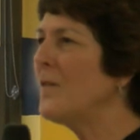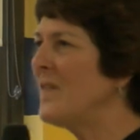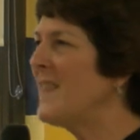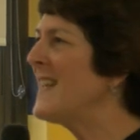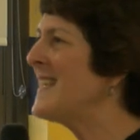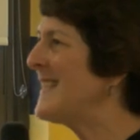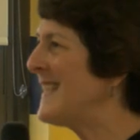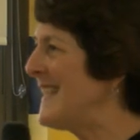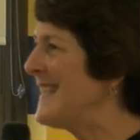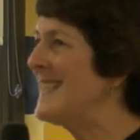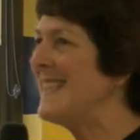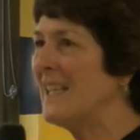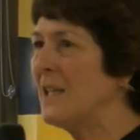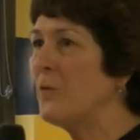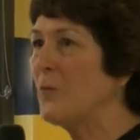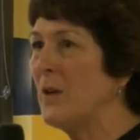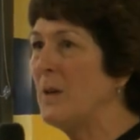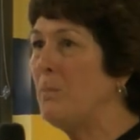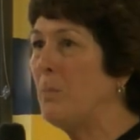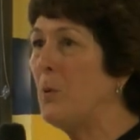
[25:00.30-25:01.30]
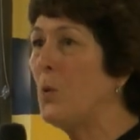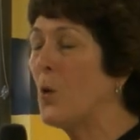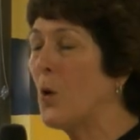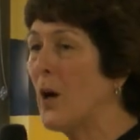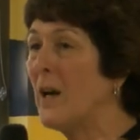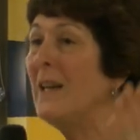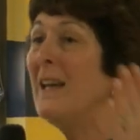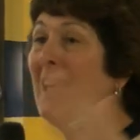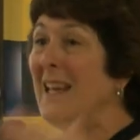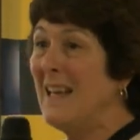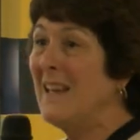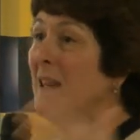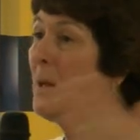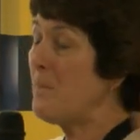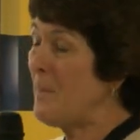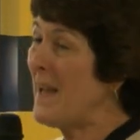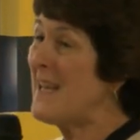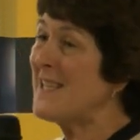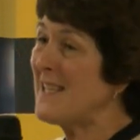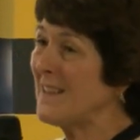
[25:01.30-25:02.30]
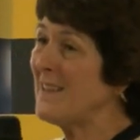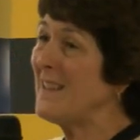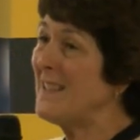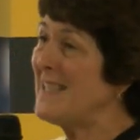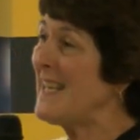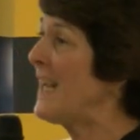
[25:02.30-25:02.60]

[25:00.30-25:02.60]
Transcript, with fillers: of this is in a report that basically